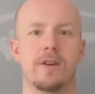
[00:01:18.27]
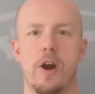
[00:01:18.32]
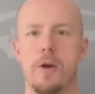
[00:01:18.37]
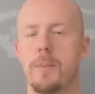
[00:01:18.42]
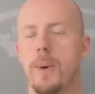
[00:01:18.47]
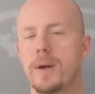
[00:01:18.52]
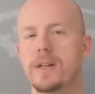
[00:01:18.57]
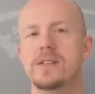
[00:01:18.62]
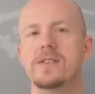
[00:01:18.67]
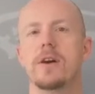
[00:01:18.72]
Our
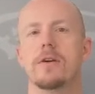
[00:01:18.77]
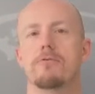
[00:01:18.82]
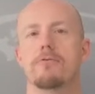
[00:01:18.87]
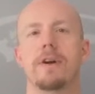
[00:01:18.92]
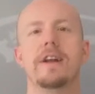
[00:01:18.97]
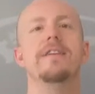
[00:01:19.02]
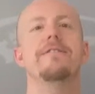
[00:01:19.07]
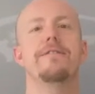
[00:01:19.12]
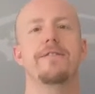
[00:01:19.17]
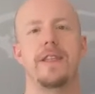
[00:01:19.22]
body's not
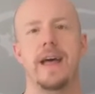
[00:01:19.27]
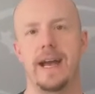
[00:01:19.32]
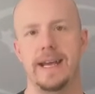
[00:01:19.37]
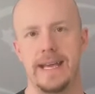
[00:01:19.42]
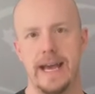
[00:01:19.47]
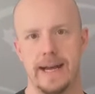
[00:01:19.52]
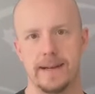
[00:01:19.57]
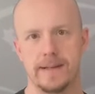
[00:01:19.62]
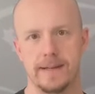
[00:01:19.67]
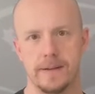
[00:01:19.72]
ready for that
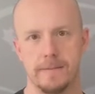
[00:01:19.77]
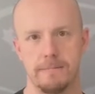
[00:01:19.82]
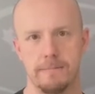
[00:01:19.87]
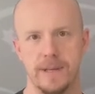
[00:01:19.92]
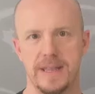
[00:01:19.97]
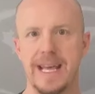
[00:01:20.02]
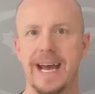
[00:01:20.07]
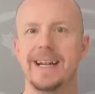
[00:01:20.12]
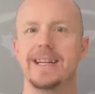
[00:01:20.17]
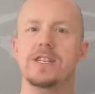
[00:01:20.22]
yet,
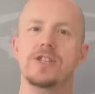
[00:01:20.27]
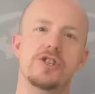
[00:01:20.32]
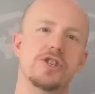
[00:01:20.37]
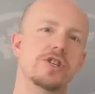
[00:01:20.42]
but that is